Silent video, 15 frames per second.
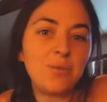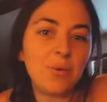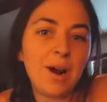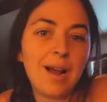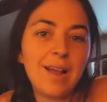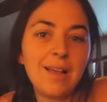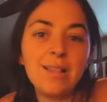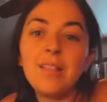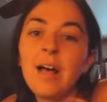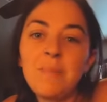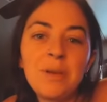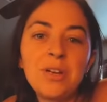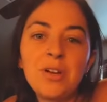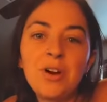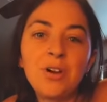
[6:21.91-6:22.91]
right? Let
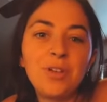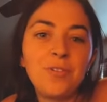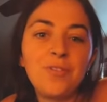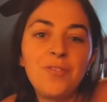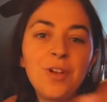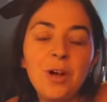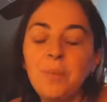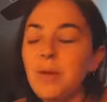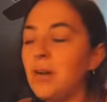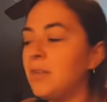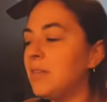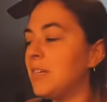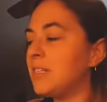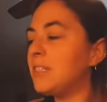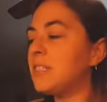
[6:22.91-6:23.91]
me know you feel me
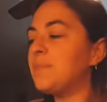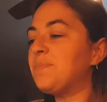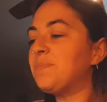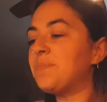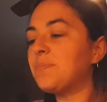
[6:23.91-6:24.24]
on this.